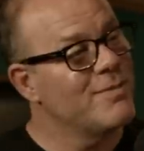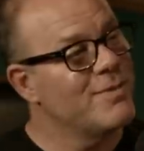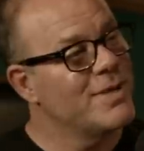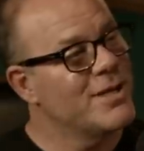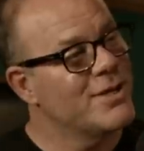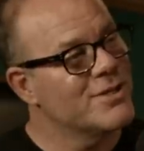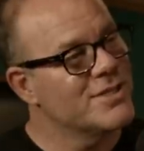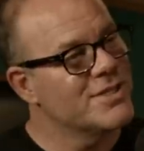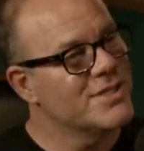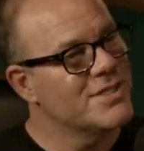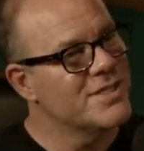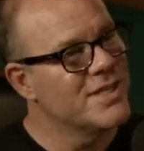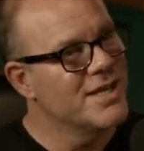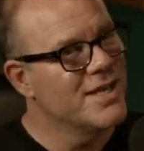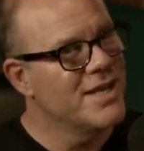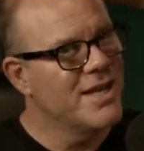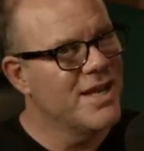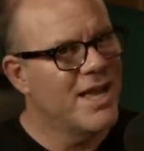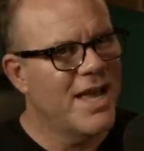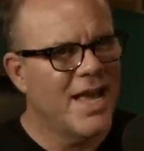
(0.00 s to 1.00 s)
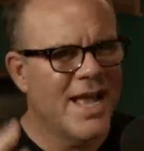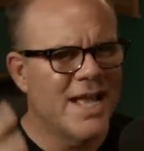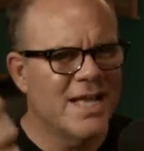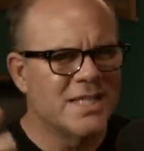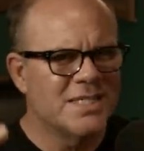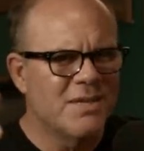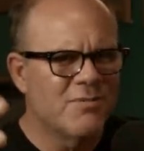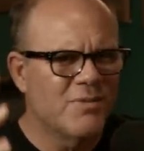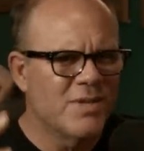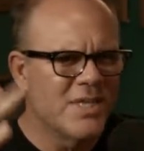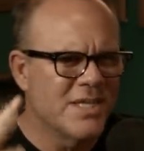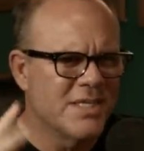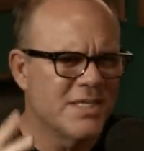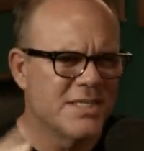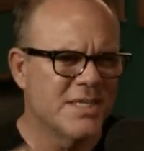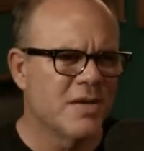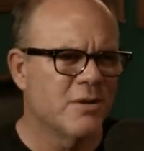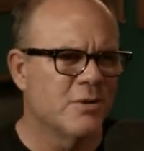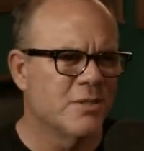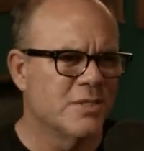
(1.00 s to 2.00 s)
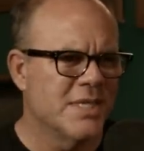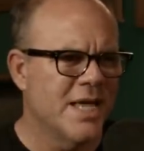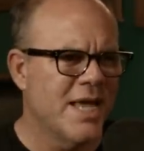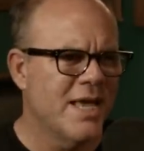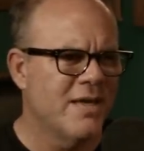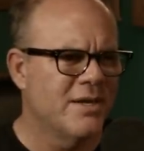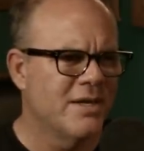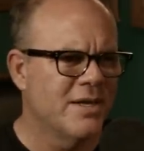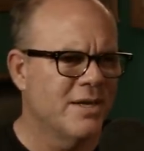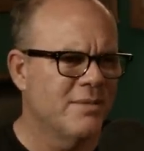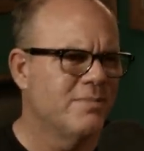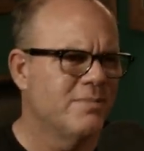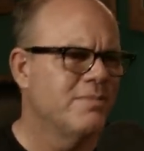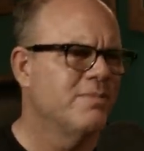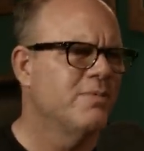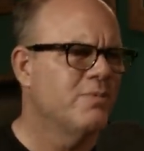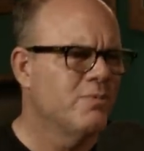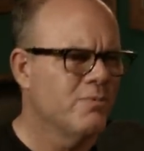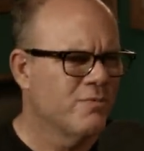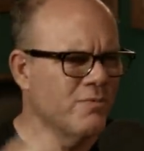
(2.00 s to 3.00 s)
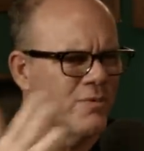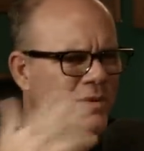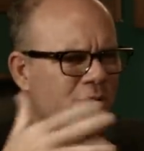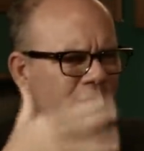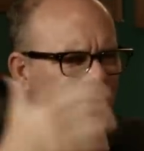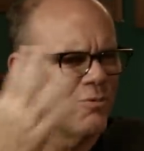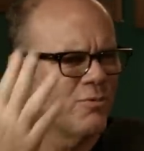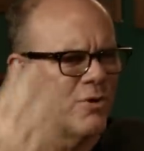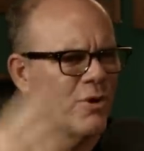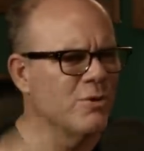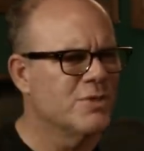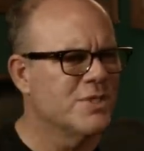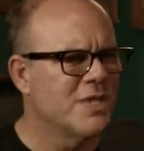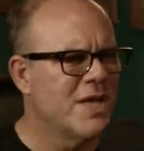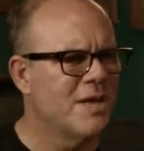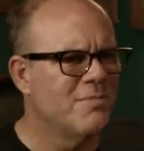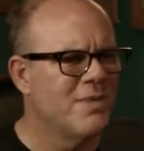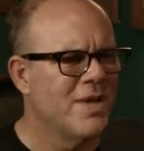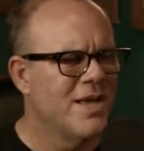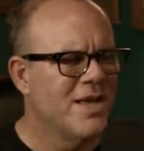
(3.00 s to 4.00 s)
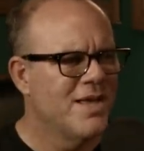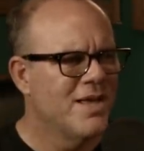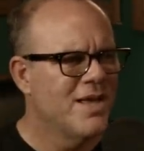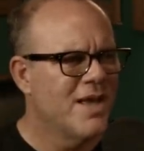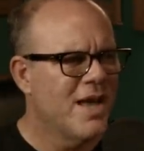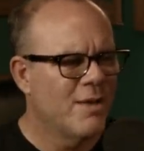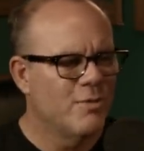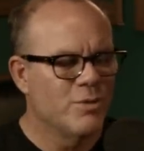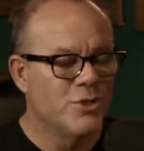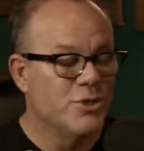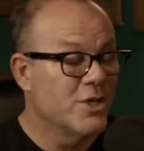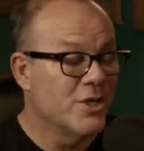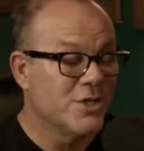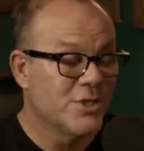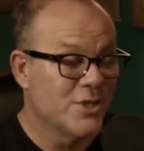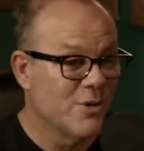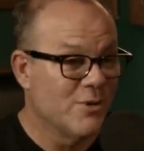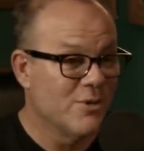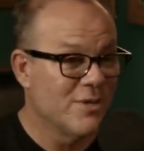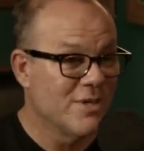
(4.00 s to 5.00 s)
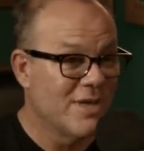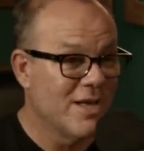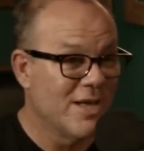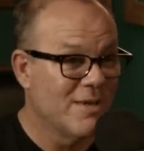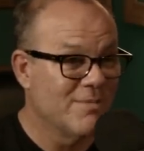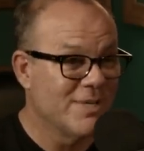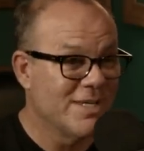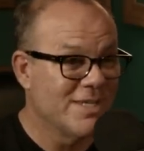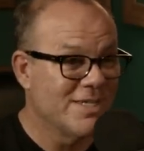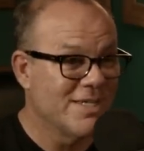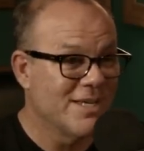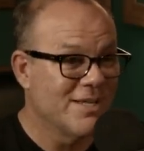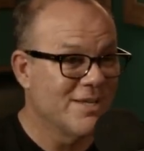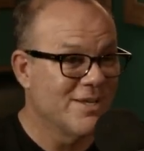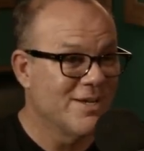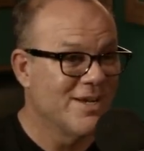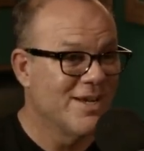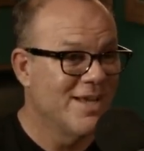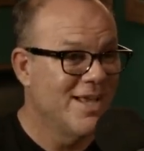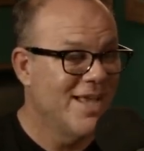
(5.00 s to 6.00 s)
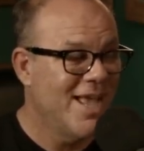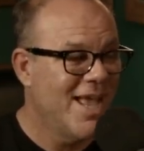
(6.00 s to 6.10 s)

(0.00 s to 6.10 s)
because as everything settled down and I, you know, rose up, I would just go to the Comedy Cellar.